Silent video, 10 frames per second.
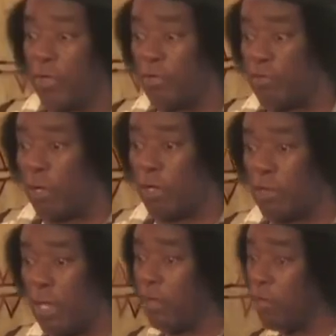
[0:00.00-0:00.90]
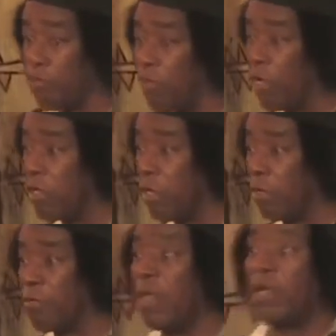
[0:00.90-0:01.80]
and son, and the study
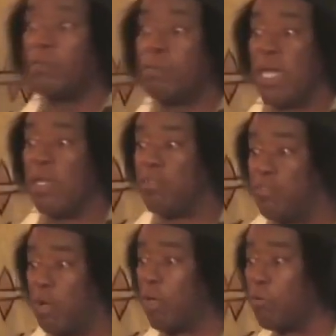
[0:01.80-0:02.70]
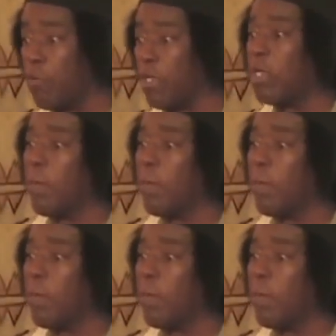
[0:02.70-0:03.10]
of Masonry,